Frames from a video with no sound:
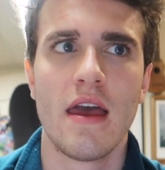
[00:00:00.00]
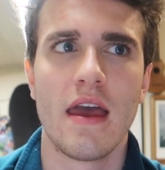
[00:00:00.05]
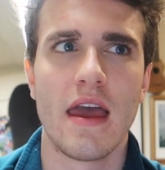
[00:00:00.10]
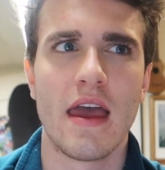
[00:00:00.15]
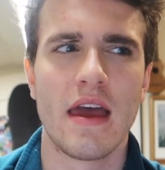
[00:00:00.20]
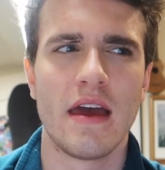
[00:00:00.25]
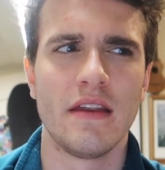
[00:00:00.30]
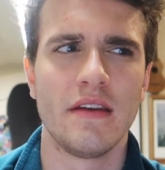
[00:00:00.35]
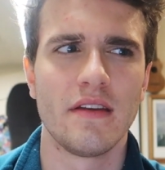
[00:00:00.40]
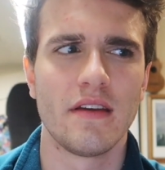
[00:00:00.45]

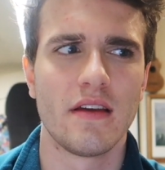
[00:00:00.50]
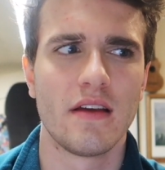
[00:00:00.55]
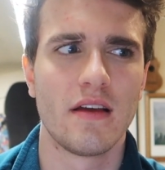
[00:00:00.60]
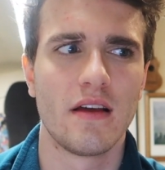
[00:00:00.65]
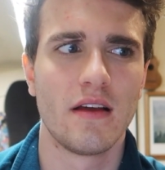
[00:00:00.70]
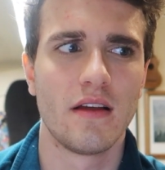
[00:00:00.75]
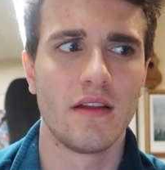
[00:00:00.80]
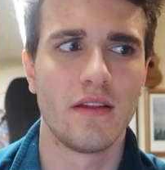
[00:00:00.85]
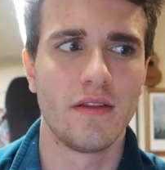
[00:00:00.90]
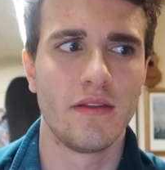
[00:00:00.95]
And
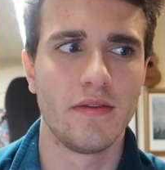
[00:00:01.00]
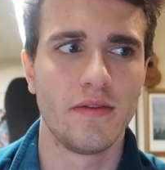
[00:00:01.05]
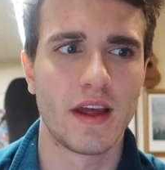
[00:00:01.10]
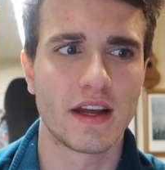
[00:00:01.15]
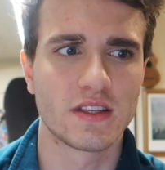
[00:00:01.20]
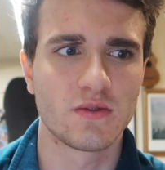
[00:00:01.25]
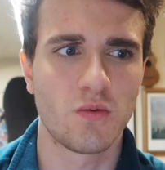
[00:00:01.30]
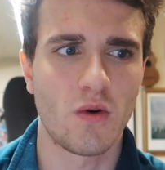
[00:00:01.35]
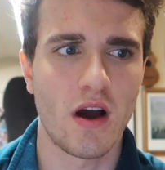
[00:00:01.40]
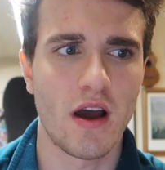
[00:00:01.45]

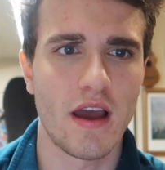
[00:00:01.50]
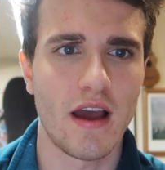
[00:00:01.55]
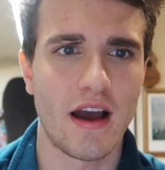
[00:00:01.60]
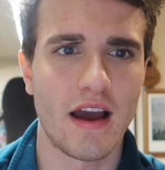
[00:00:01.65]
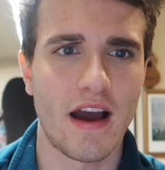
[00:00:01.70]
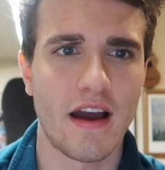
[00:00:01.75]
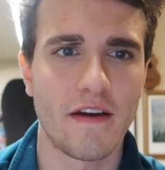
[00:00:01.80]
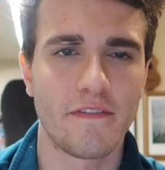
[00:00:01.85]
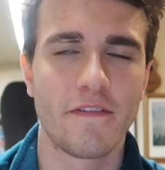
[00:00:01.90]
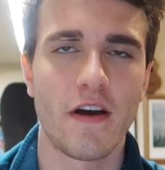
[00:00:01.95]
that's why
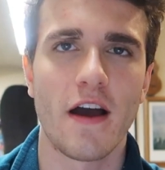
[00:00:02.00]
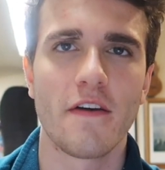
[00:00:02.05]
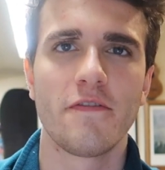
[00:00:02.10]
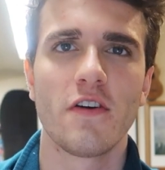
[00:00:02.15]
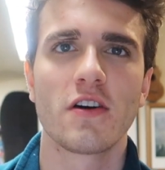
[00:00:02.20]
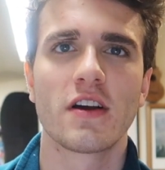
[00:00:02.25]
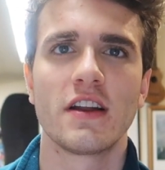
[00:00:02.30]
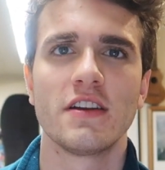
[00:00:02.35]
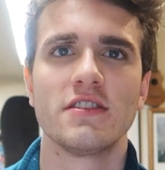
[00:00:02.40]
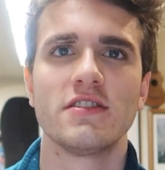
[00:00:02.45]
I
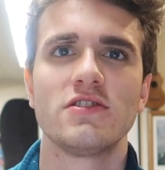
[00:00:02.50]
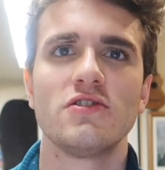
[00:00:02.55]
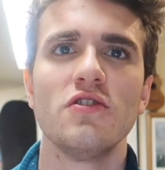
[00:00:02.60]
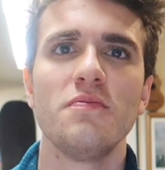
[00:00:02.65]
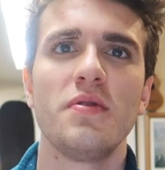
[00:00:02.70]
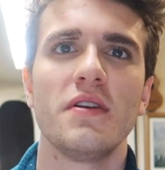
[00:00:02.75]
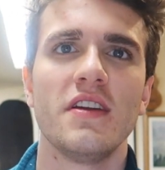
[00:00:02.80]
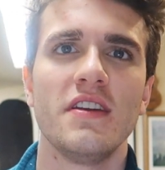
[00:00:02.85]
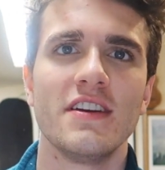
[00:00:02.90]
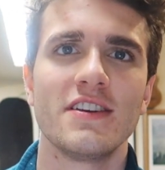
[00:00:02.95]
felt kind of
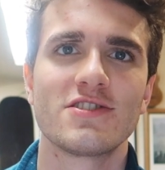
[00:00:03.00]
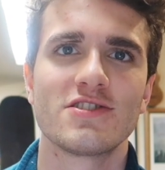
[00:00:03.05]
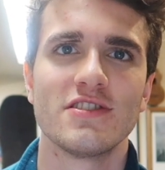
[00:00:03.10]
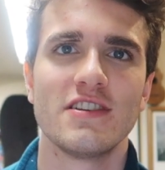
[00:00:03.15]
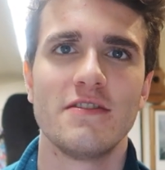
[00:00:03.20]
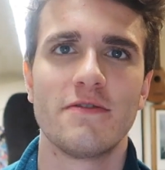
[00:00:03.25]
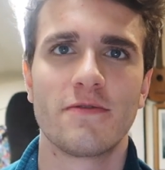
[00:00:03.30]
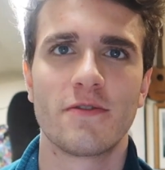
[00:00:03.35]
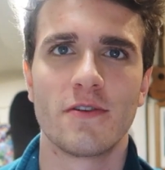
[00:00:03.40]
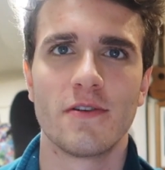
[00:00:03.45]
stupid
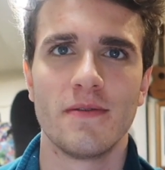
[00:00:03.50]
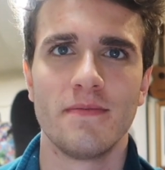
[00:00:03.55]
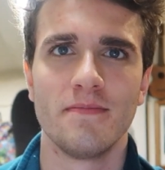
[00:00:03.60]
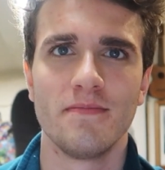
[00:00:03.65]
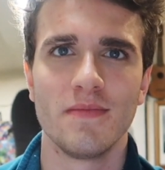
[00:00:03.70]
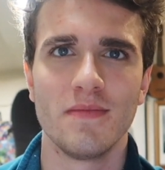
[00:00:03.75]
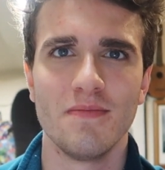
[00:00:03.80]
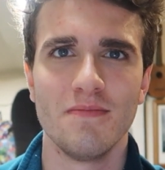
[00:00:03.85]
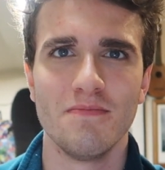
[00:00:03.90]
initially for